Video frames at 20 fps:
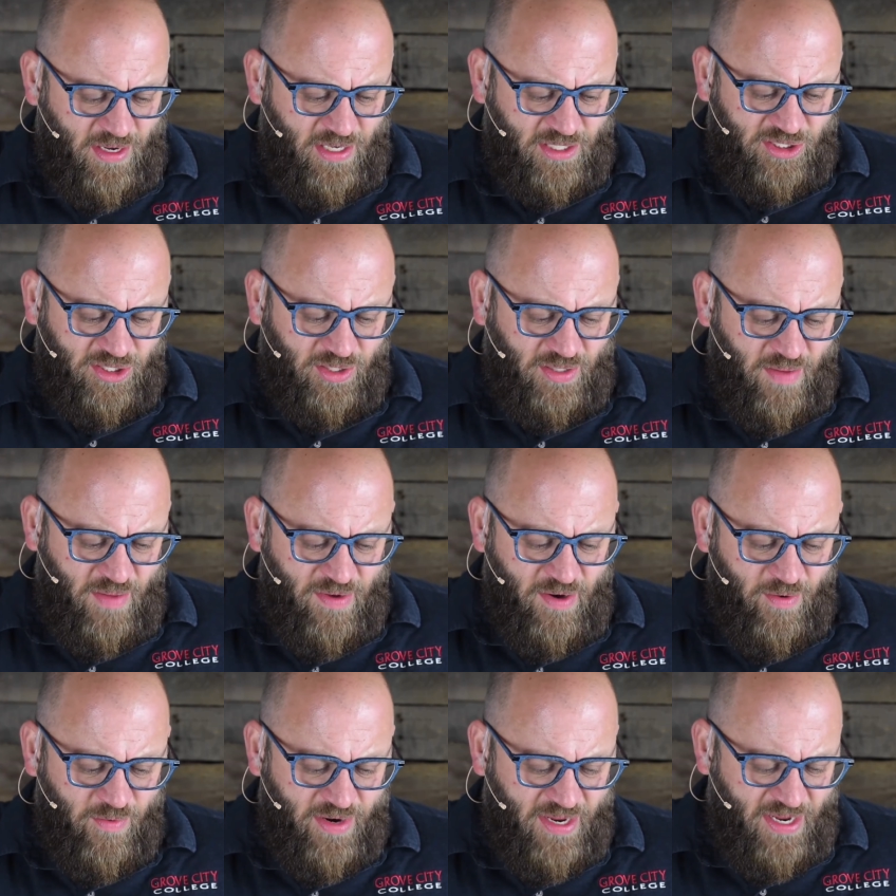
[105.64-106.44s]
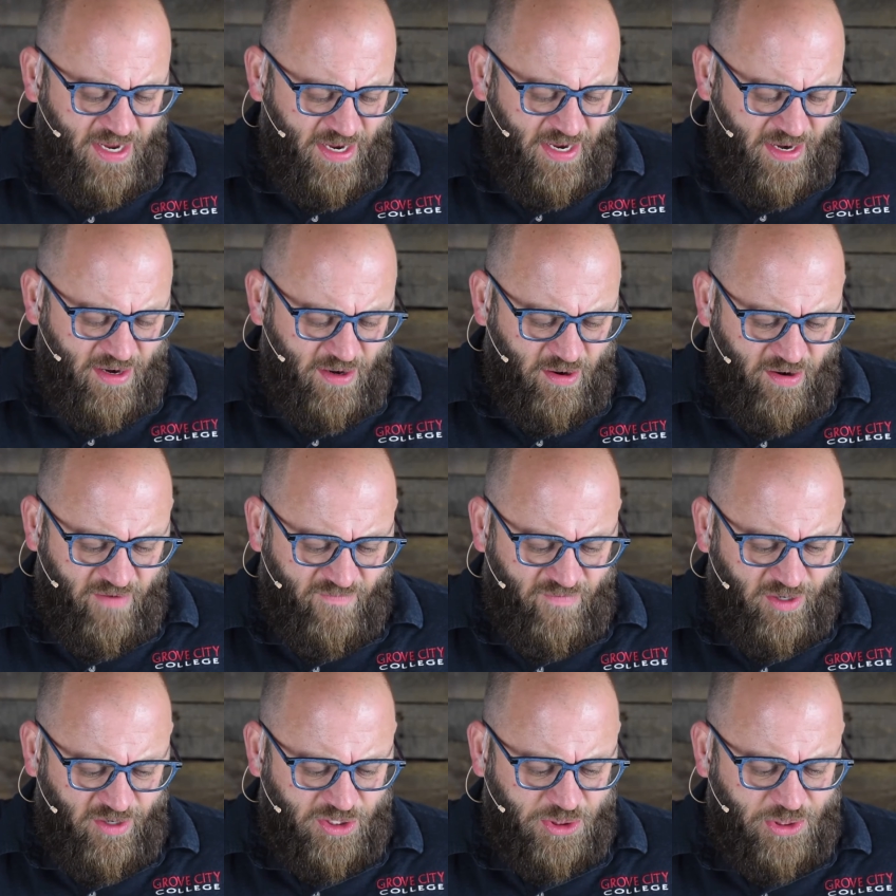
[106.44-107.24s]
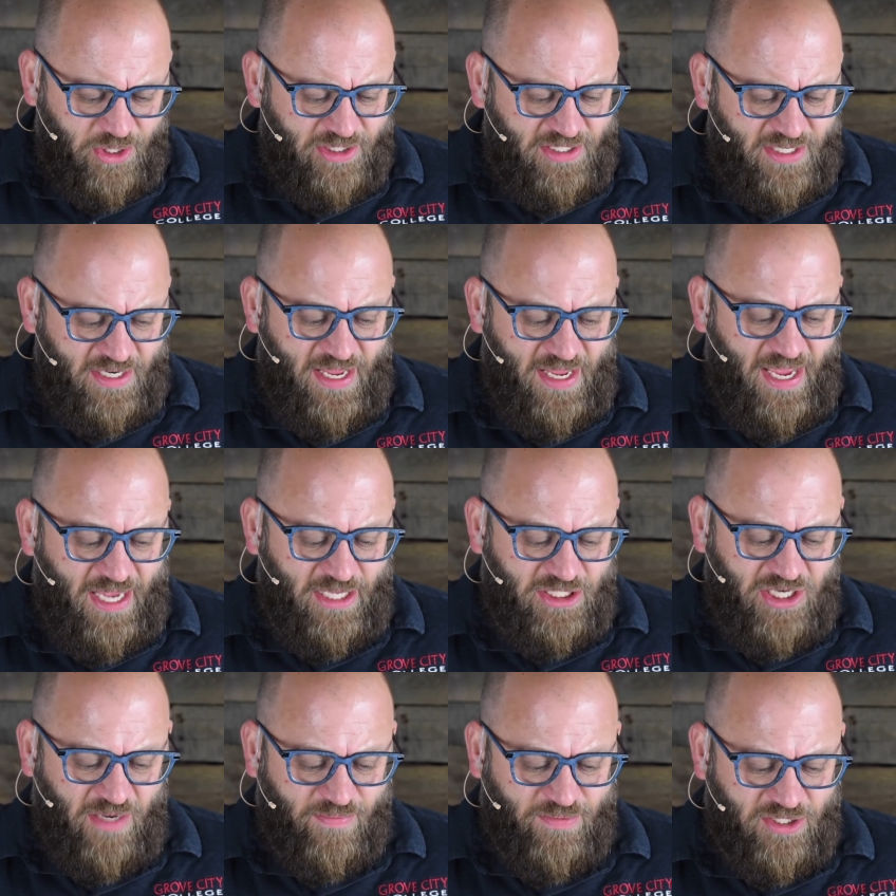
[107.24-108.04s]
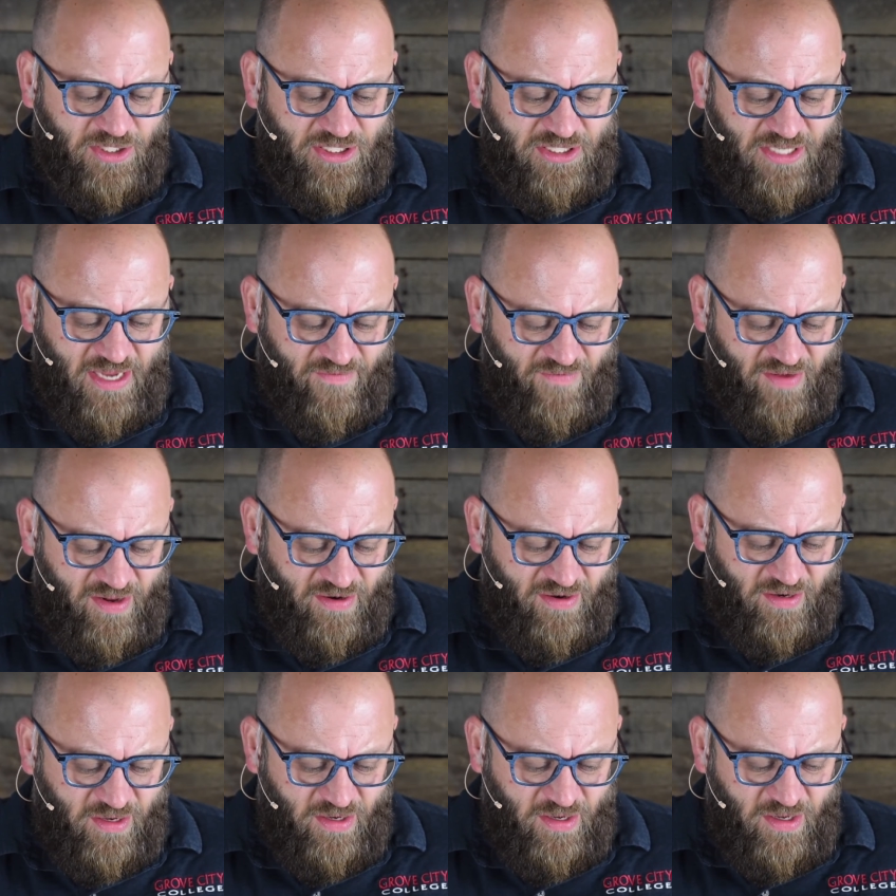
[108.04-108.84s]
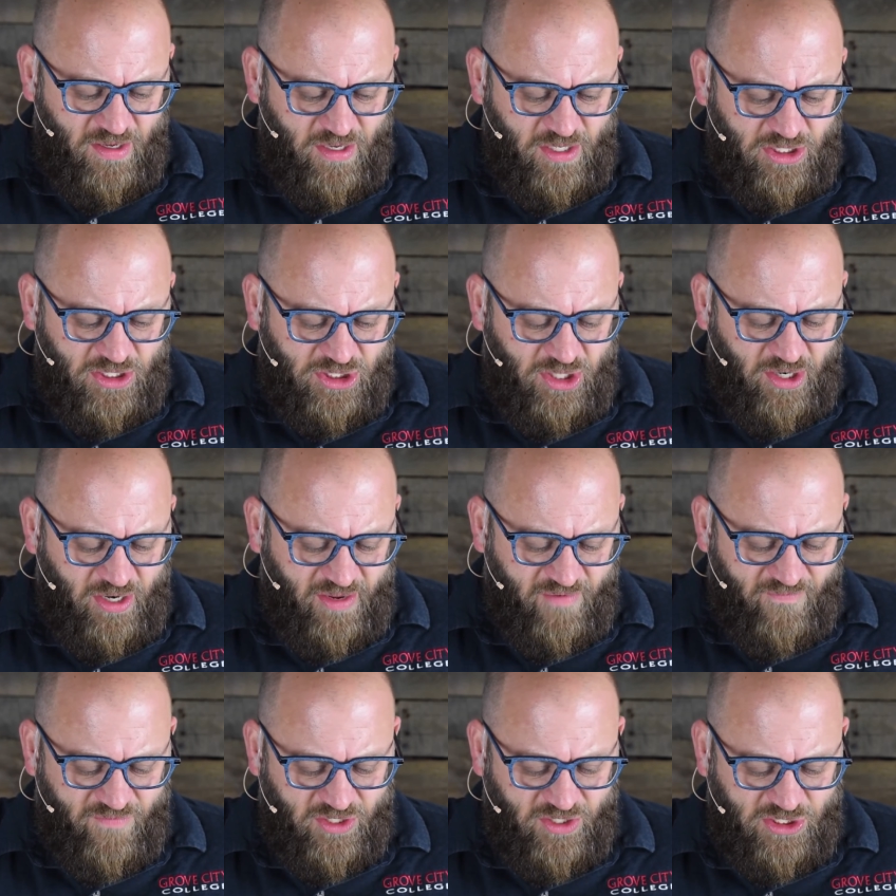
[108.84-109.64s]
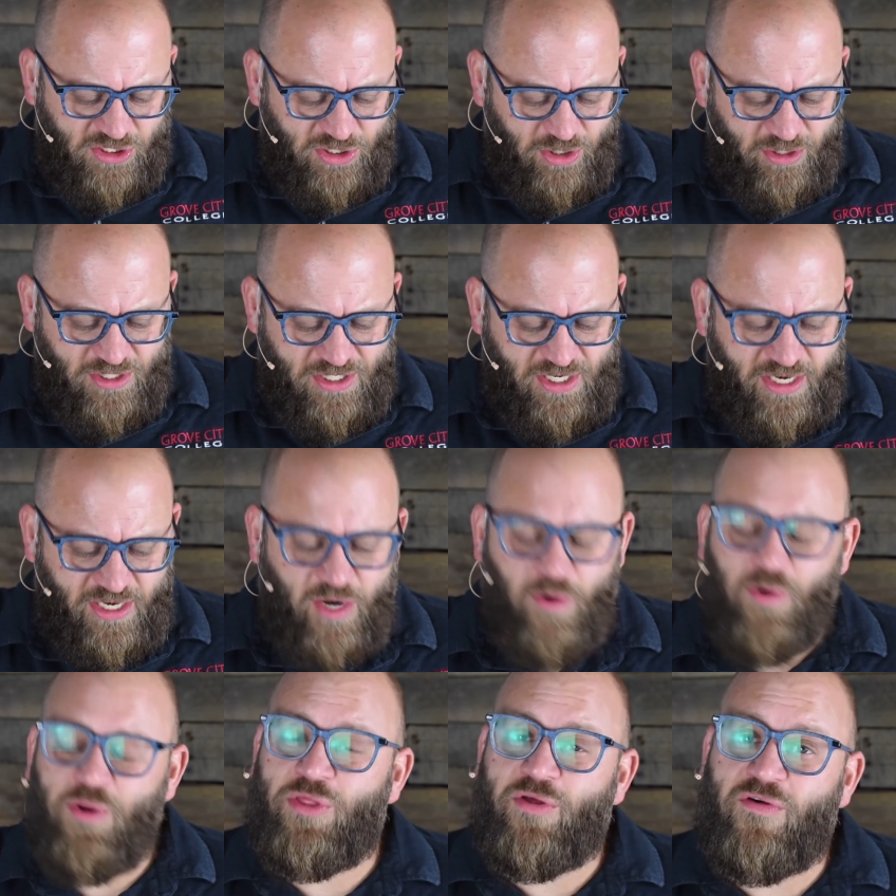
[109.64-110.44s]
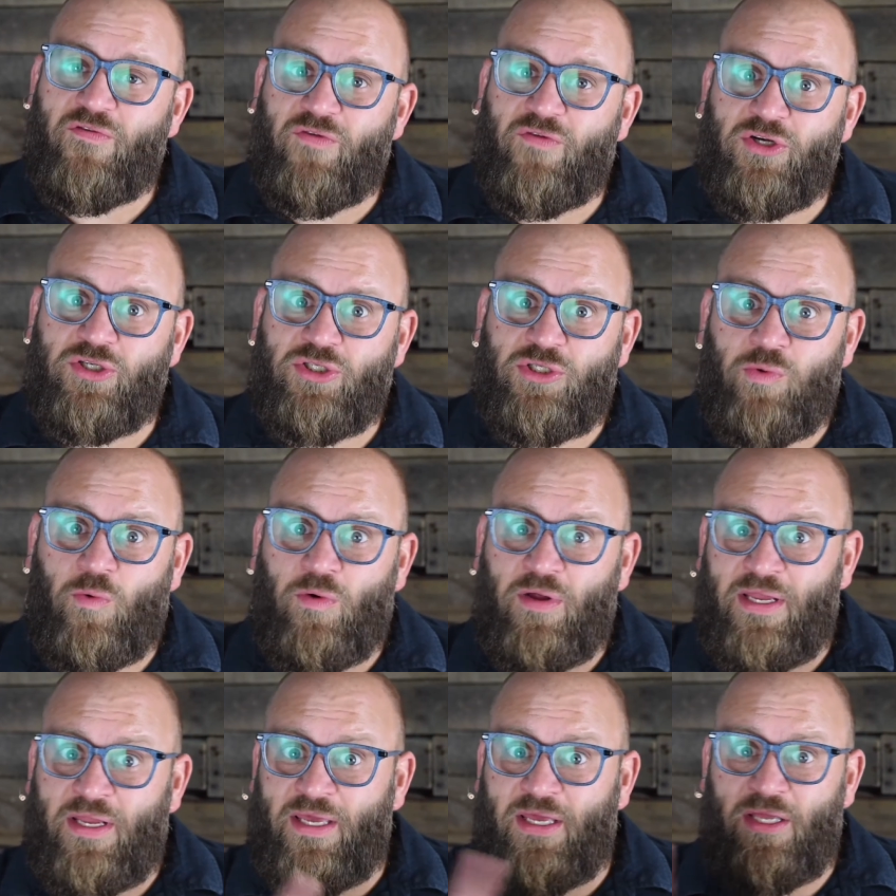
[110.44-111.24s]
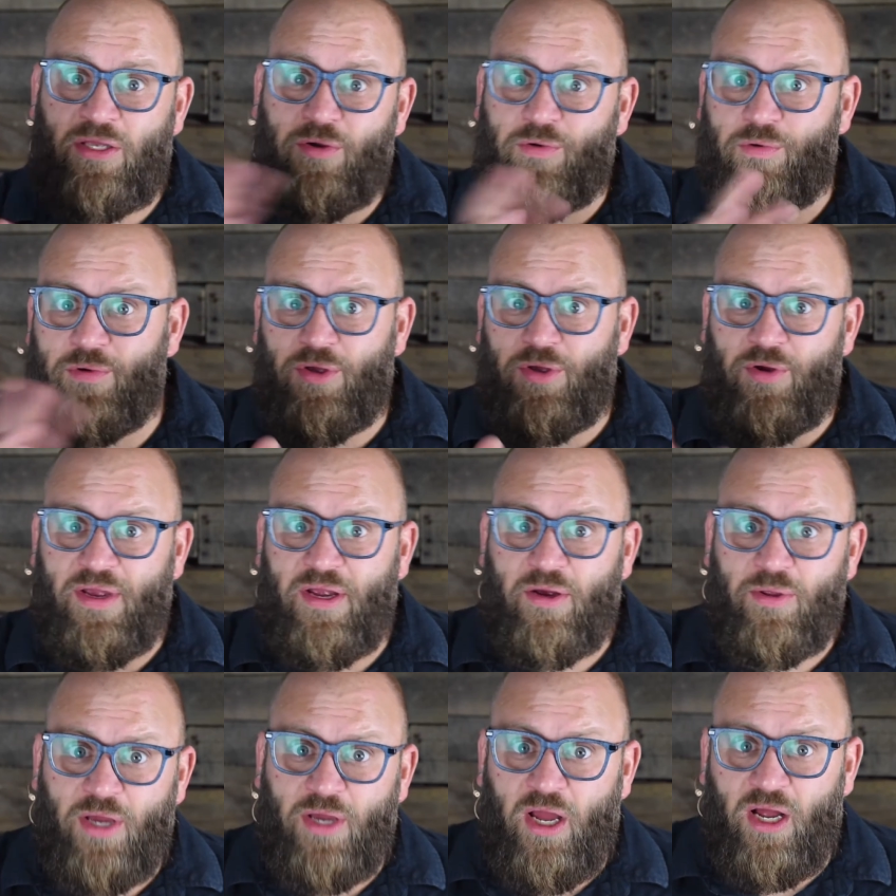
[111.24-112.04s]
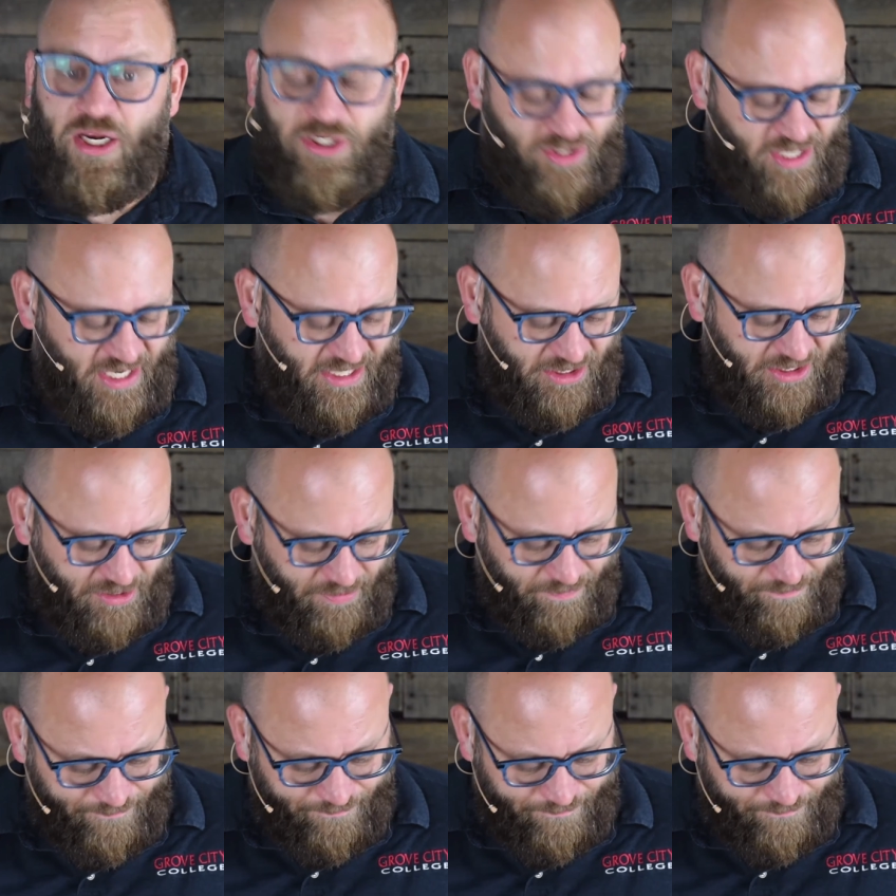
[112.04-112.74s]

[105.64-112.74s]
So let me read our verse for today, chapter 7, starting in verse 13, going through verse 20, and you'll hear the contrast.